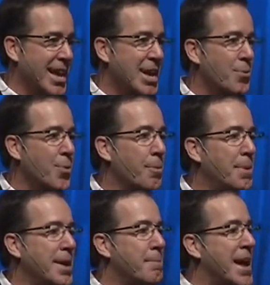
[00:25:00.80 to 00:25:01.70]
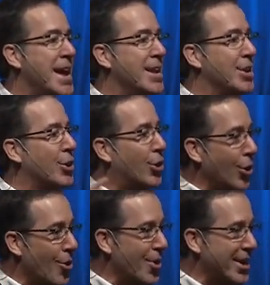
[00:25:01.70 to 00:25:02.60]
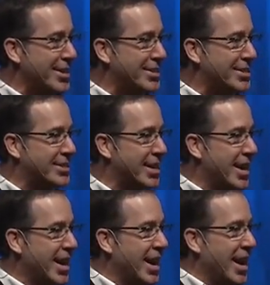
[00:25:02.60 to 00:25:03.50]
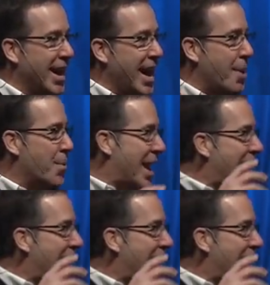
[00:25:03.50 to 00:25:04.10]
it will be made glorious. And when